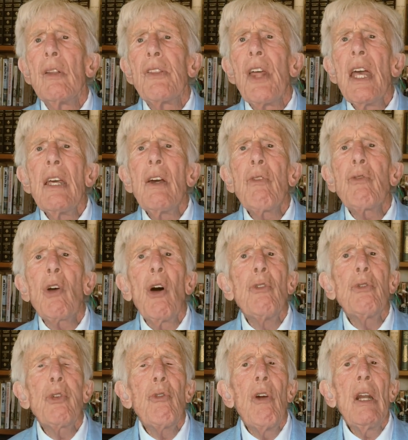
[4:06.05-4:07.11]
They have
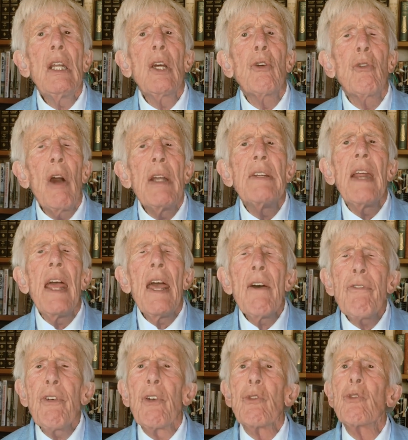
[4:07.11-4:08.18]
gone to really great
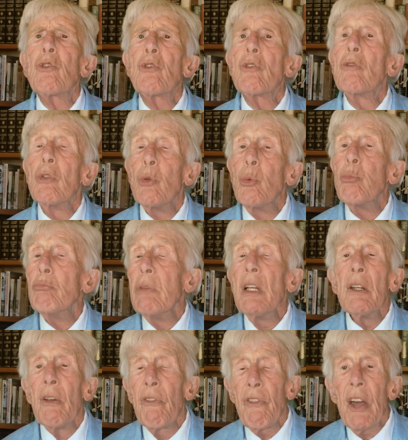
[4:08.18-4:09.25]
efforts to,
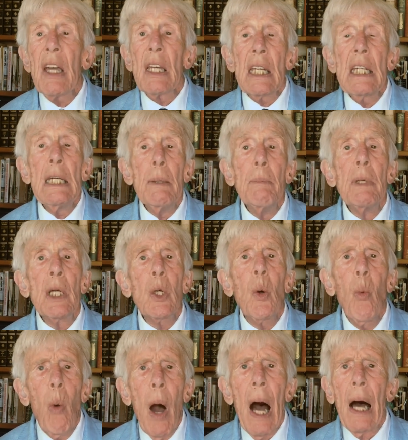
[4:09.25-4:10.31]
in effect, keep me
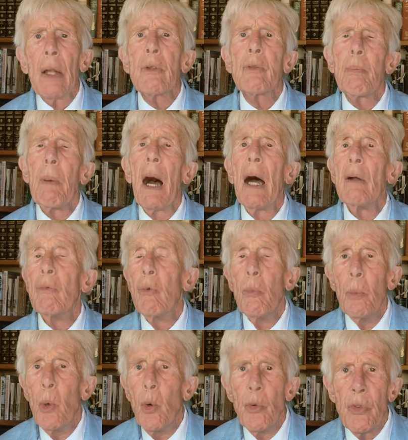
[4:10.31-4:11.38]
quiet by
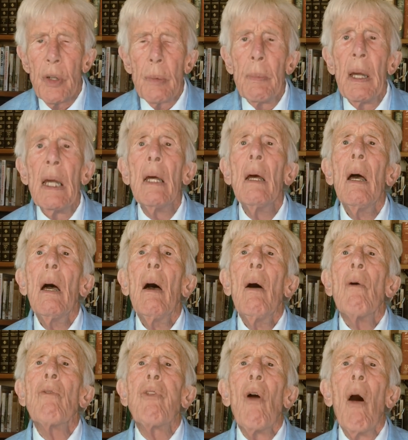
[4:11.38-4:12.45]
removing me
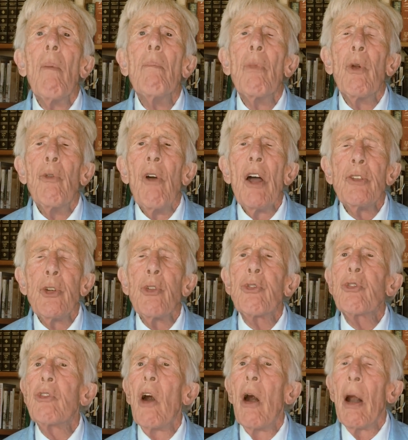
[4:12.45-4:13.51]
from the
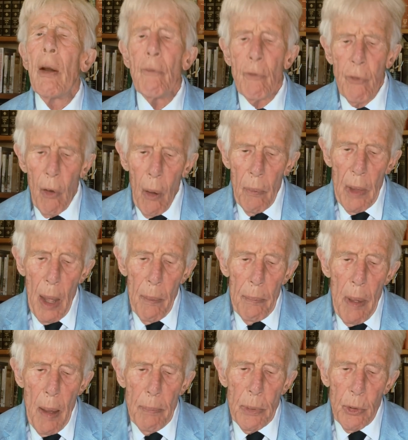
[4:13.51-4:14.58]
register and from their
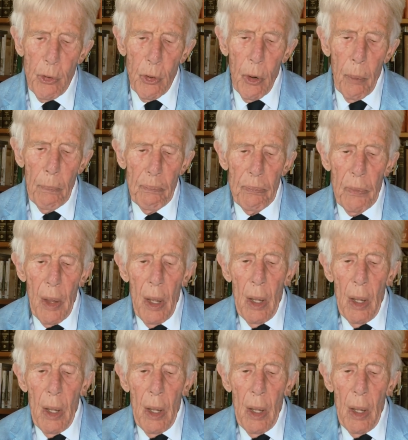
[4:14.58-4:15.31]
membership.